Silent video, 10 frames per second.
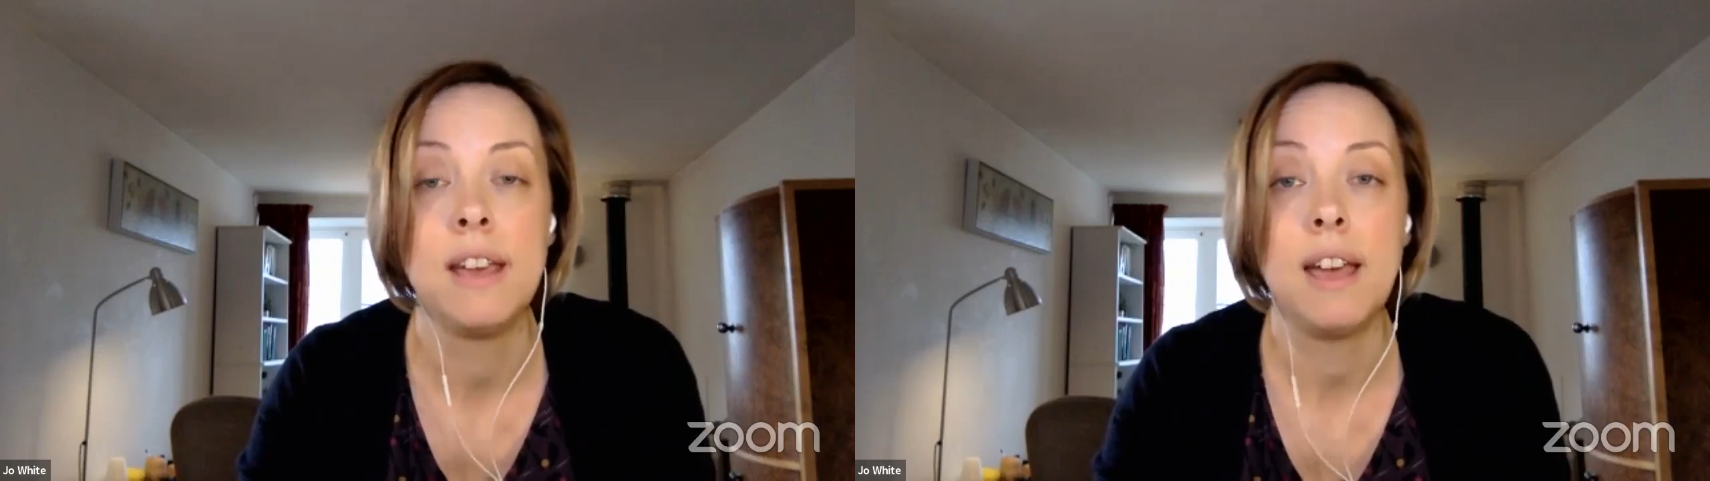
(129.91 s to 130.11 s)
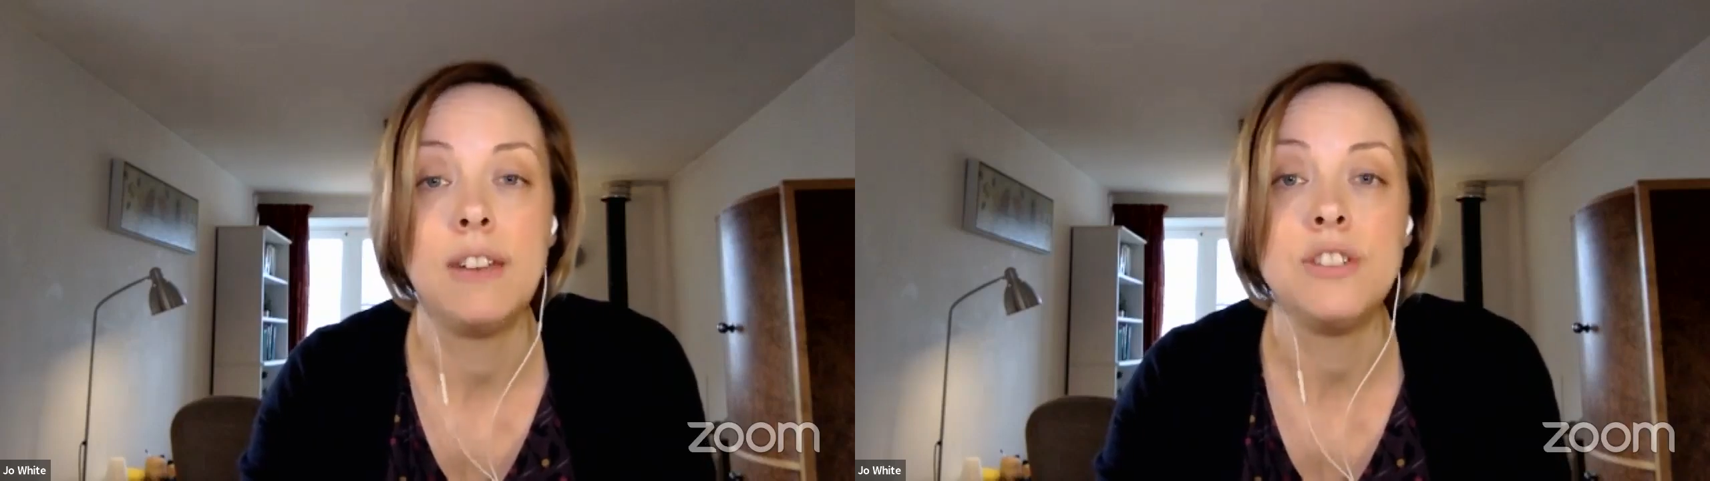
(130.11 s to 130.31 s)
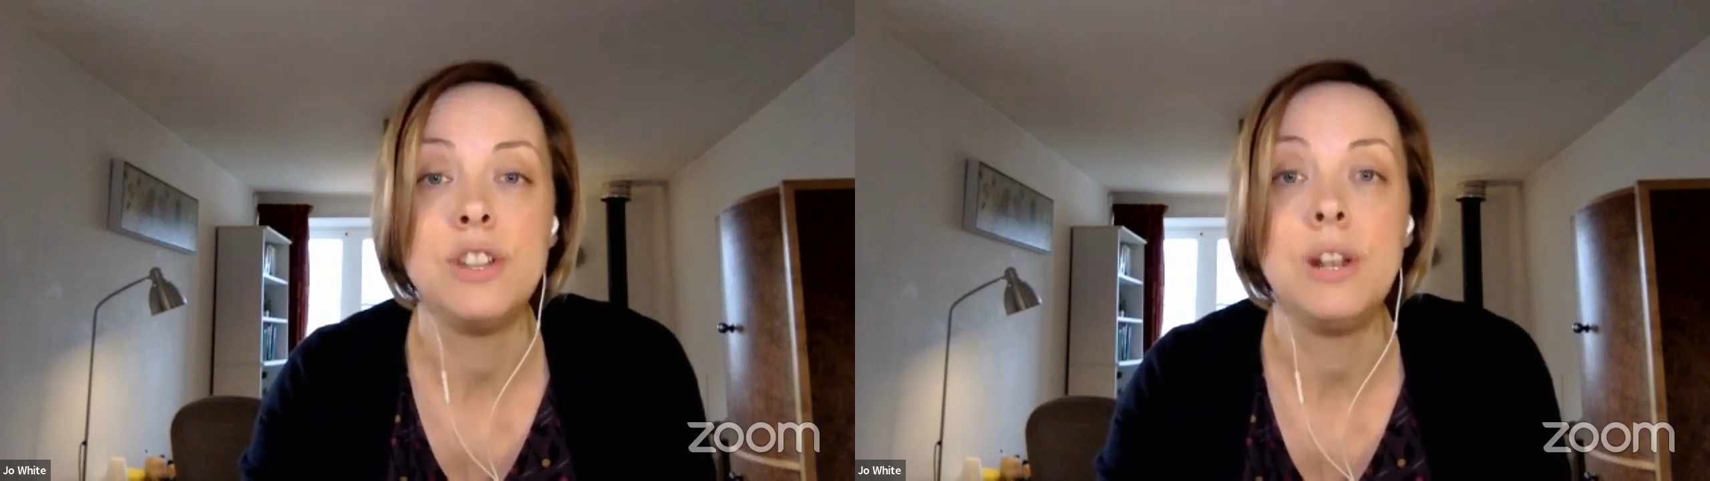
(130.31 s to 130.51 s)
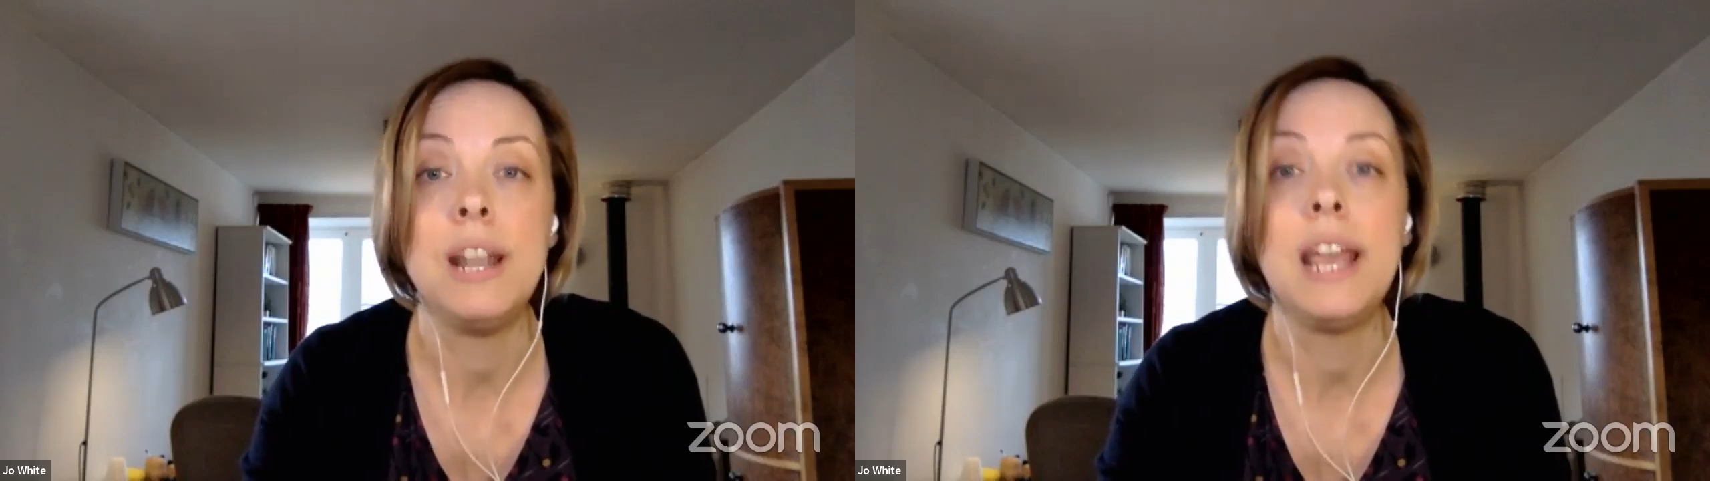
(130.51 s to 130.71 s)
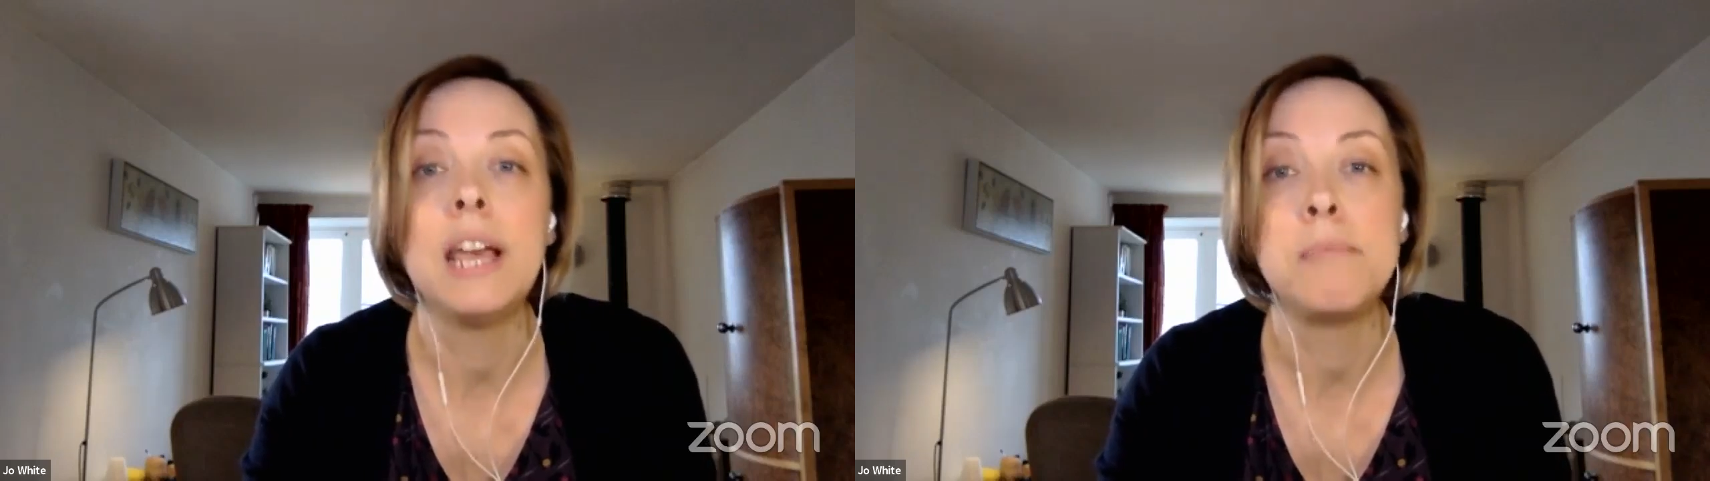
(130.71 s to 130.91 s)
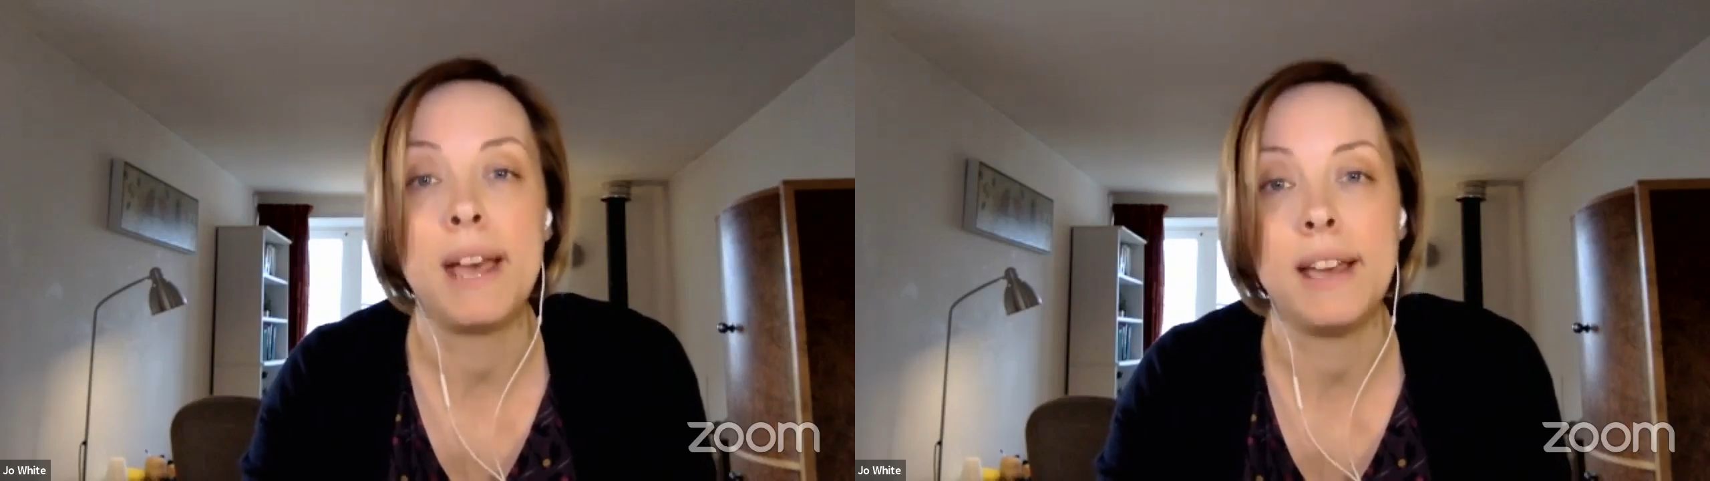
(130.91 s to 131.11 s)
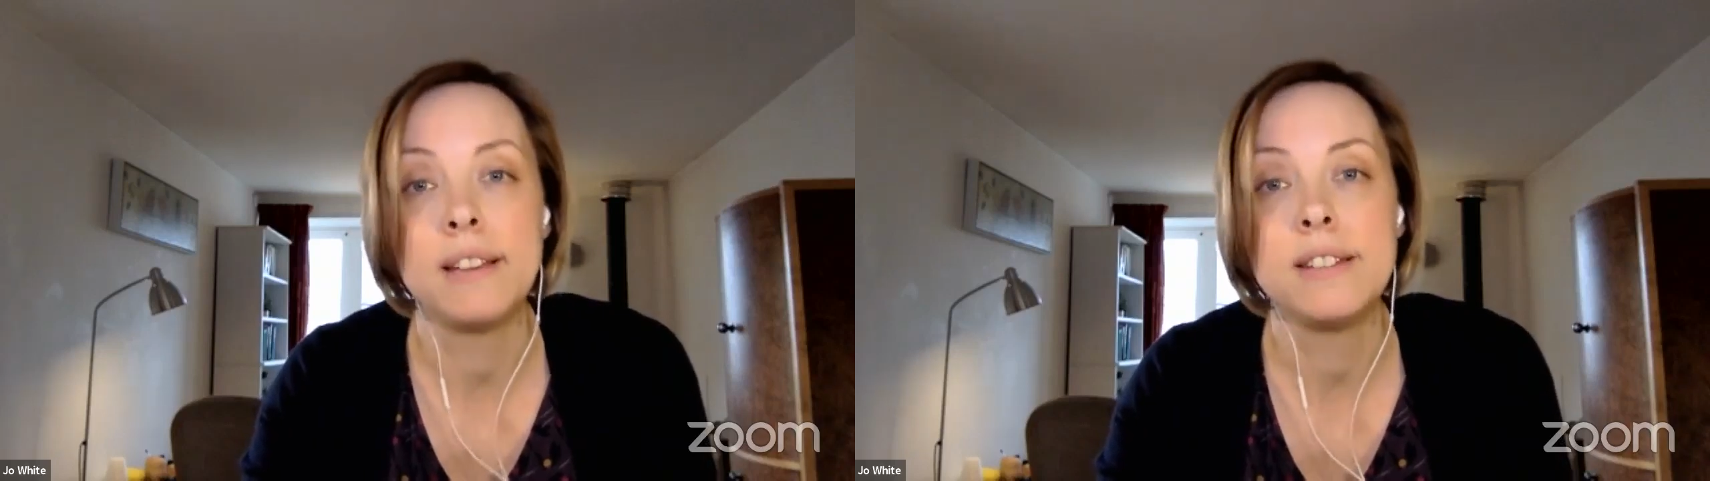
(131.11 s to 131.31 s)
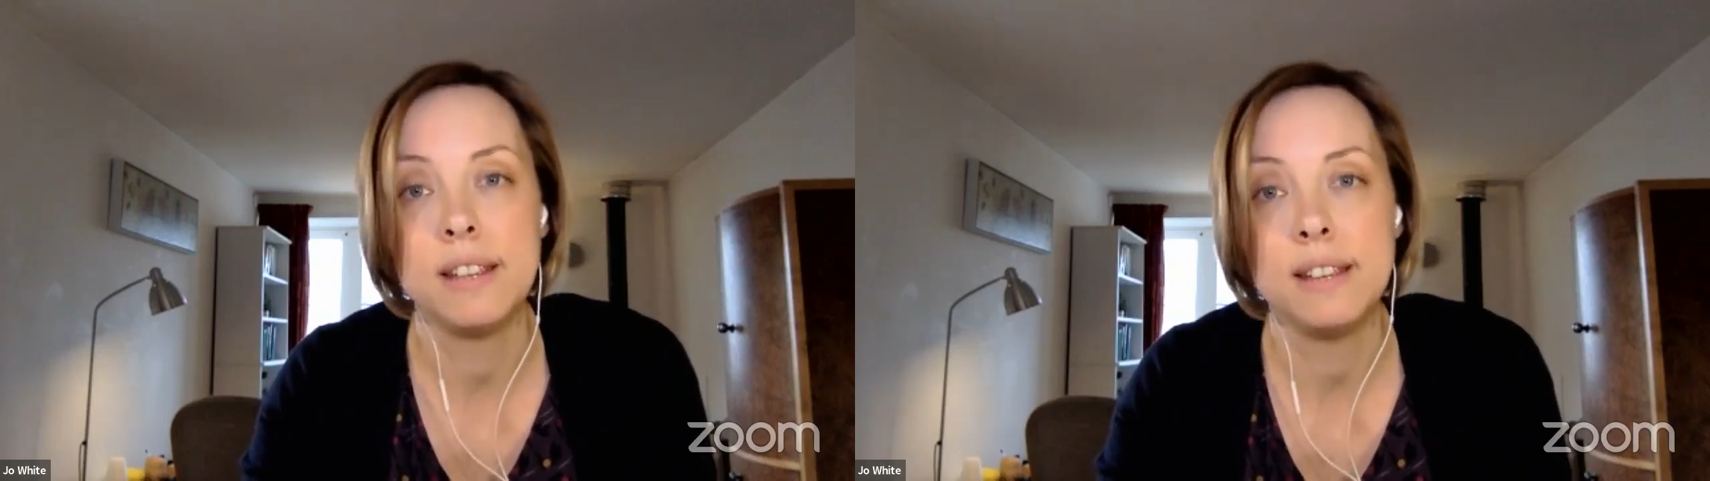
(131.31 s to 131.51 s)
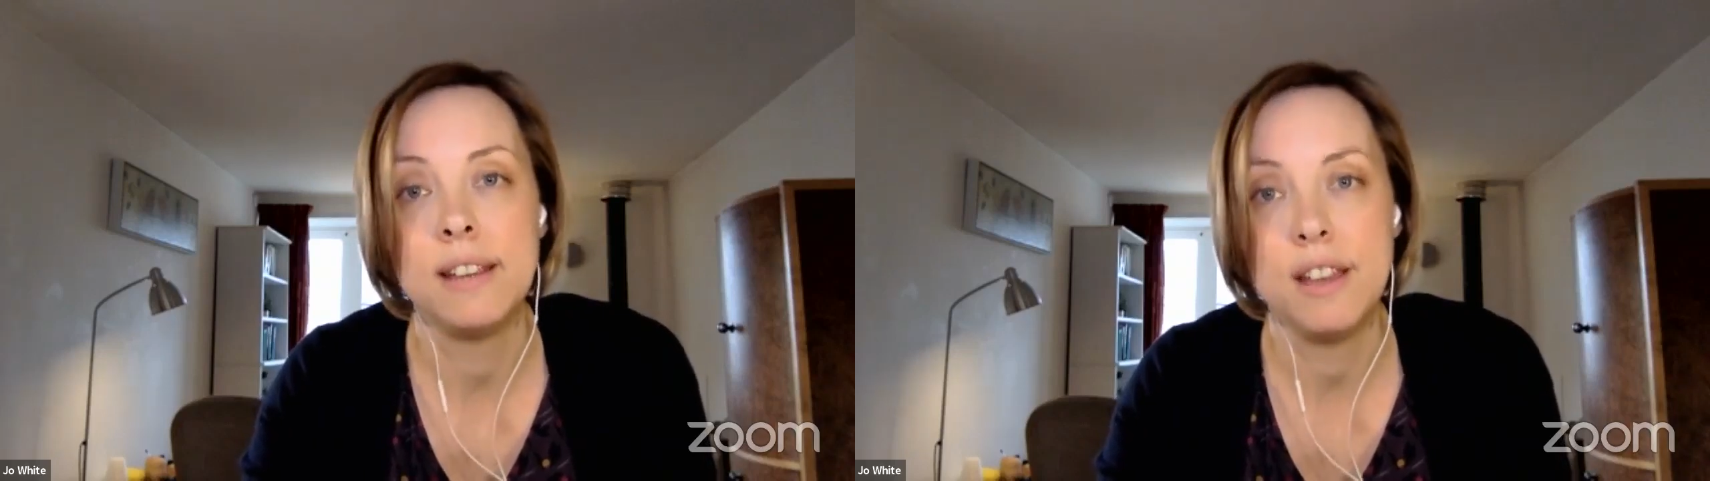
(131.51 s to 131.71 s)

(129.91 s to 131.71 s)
and you link back to